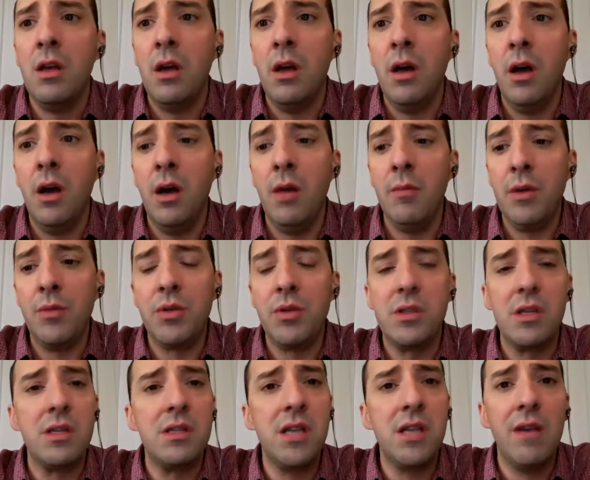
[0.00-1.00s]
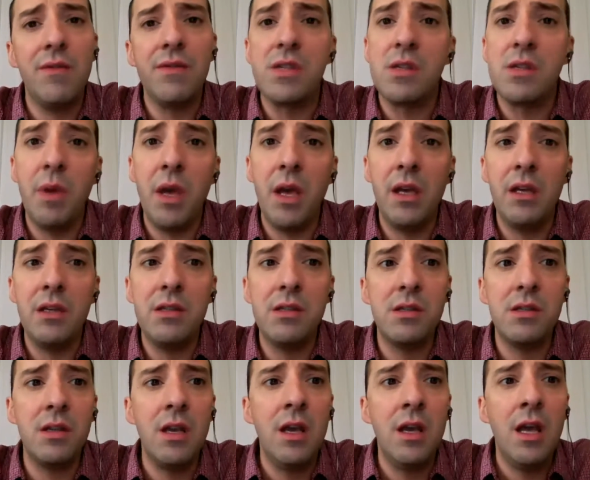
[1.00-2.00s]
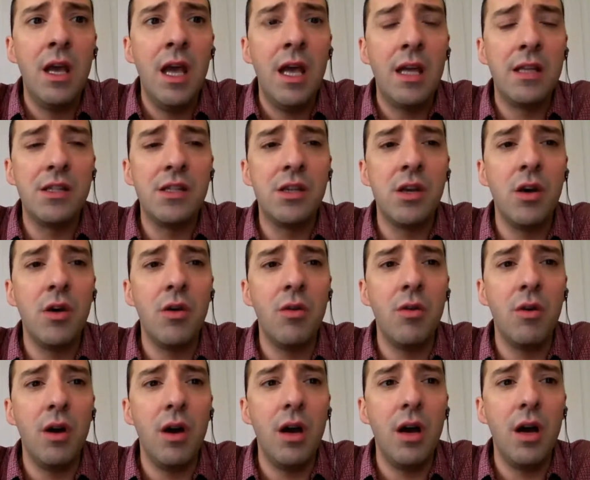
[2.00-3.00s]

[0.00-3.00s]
um, it was a safe space. And so